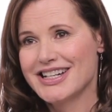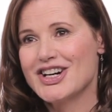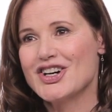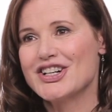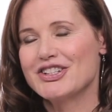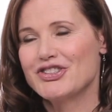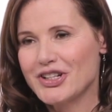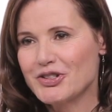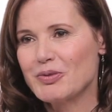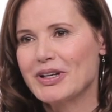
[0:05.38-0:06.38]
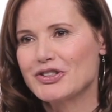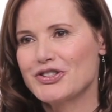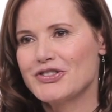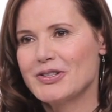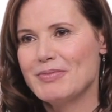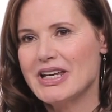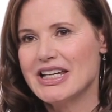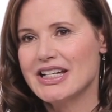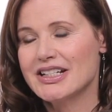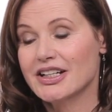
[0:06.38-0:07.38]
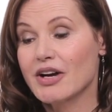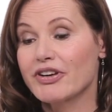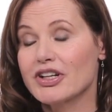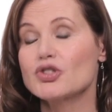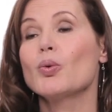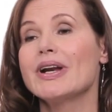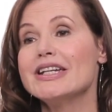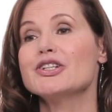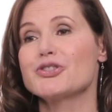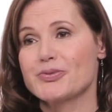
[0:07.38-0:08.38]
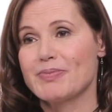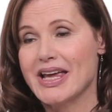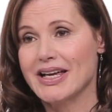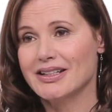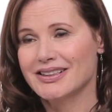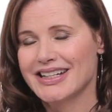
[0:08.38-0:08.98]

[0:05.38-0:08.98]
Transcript: on gender depictions in media, covering a 20 year span.